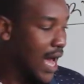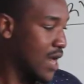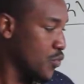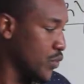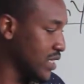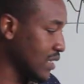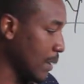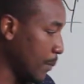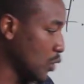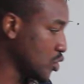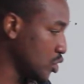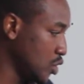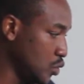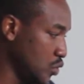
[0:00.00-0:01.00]
are we
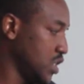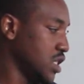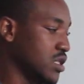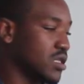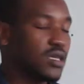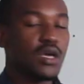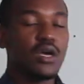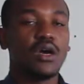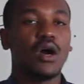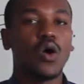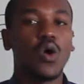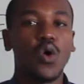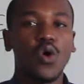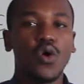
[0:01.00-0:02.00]
supposed to use
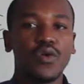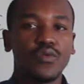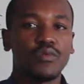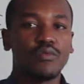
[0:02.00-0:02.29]
it, or